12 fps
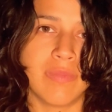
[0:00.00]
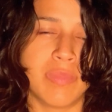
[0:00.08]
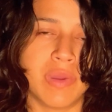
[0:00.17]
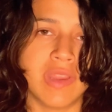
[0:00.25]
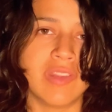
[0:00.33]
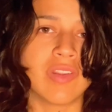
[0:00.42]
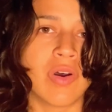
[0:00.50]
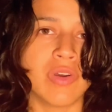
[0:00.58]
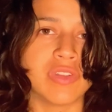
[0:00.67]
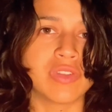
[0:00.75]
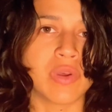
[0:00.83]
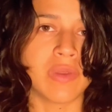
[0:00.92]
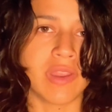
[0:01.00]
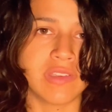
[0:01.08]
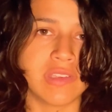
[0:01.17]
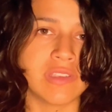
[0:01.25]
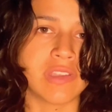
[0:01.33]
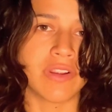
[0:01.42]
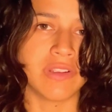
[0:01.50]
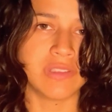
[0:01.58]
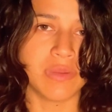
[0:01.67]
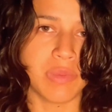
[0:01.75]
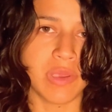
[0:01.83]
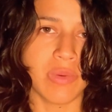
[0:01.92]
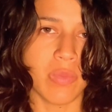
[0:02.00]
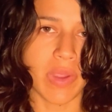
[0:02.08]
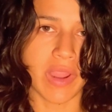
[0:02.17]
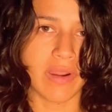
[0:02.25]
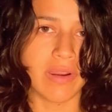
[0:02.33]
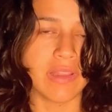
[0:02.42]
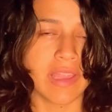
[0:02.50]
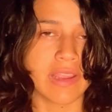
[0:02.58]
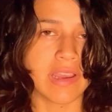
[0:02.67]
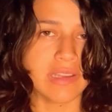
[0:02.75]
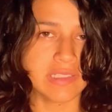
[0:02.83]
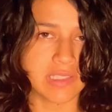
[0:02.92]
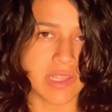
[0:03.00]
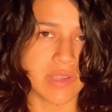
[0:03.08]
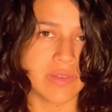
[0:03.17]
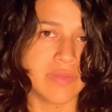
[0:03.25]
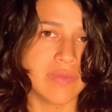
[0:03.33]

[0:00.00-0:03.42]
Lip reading: but it's also necessary to be aware, like I said.